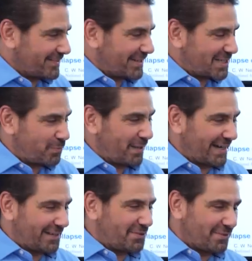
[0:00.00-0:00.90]

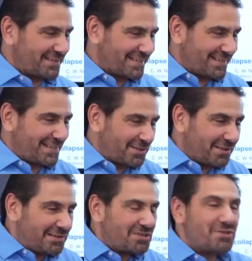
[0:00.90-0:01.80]
explain it too well,
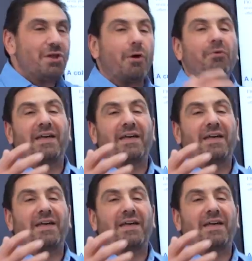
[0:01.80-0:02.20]
just know